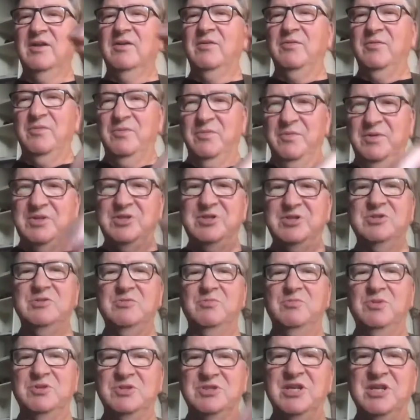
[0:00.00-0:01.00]
which
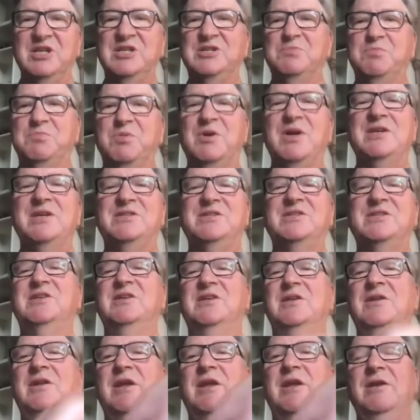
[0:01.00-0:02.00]
was expressed
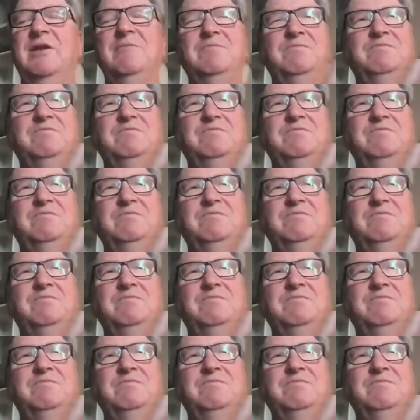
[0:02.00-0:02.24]
in